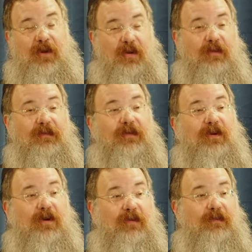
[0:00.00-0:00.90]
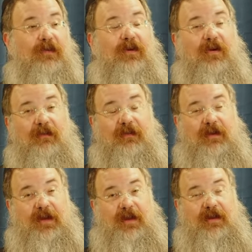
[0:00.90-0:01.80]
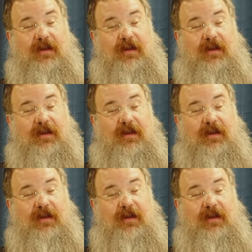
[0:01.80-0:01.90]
over and over and over again.